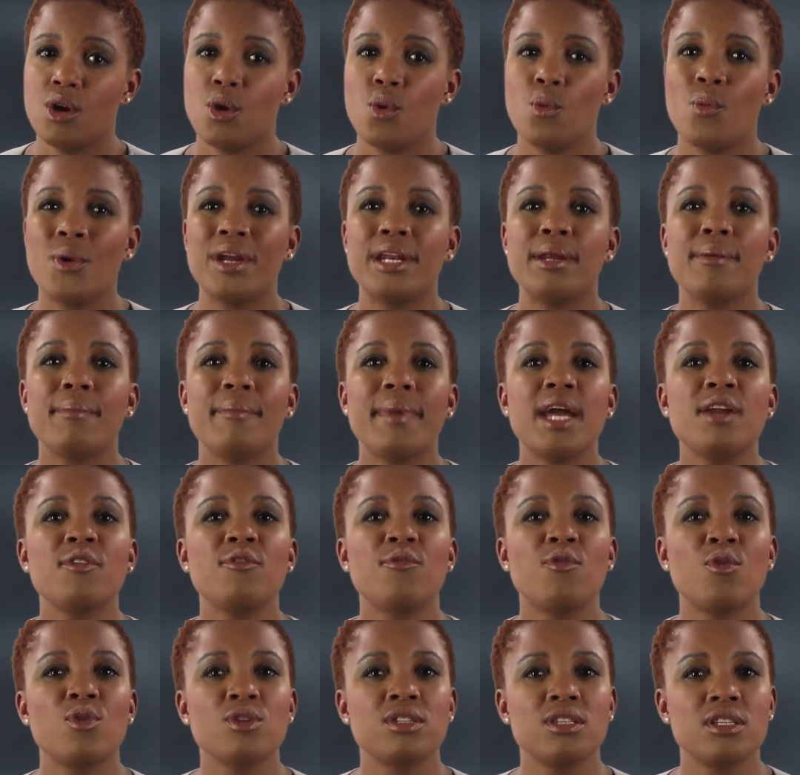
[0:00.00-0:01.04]
When a man
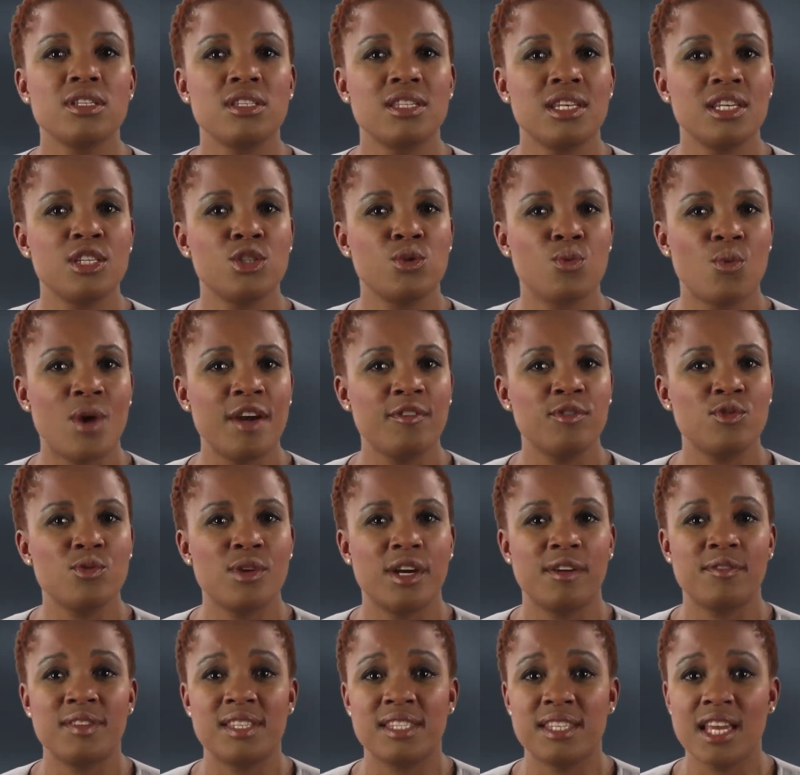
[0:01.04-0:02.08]
forces his wife to
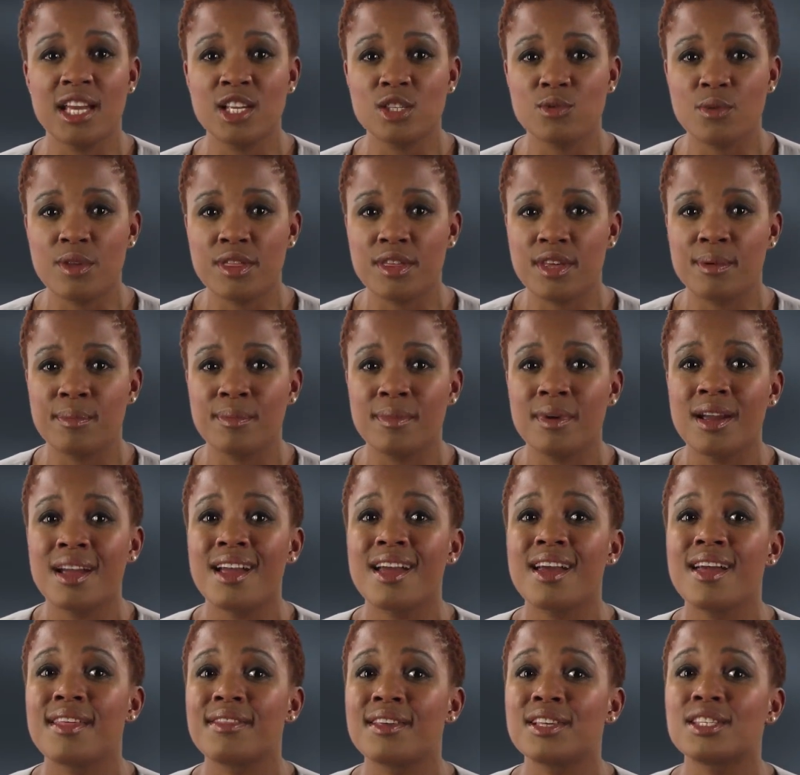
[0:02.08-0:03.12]
have sex with him,
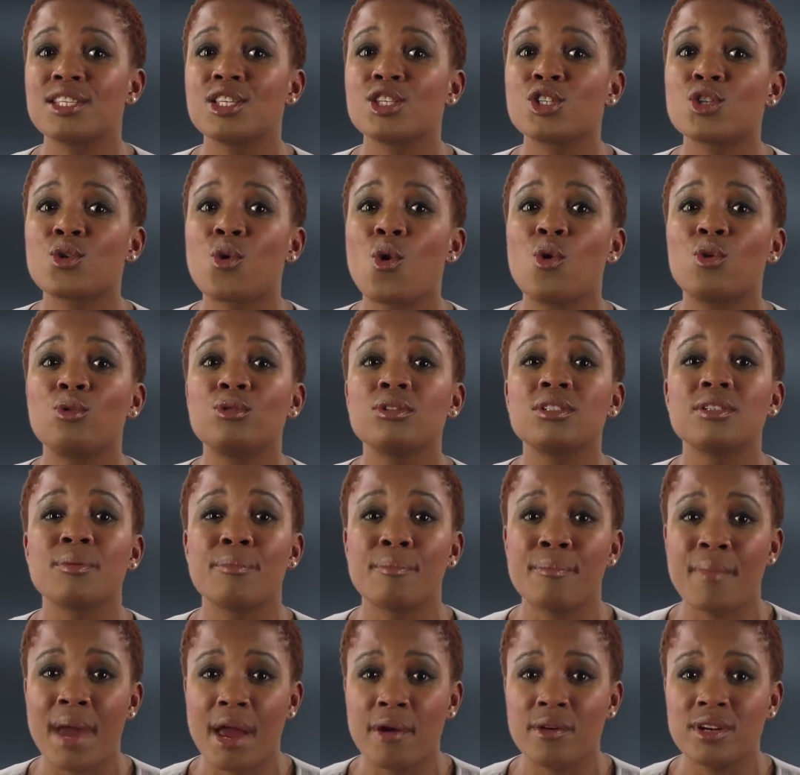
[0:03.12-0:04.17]
this is called
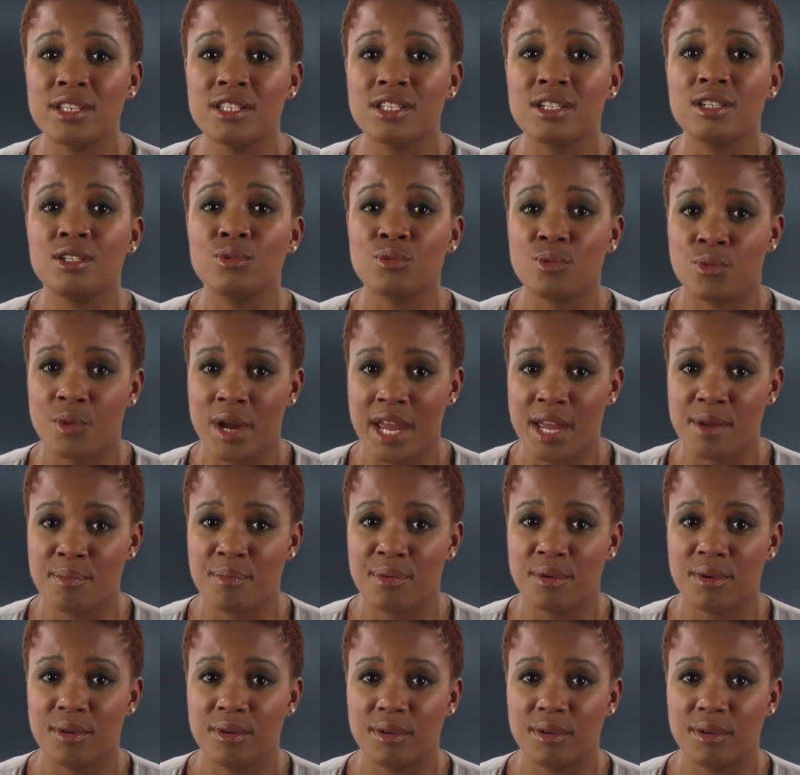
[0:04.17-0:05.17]
marital rape.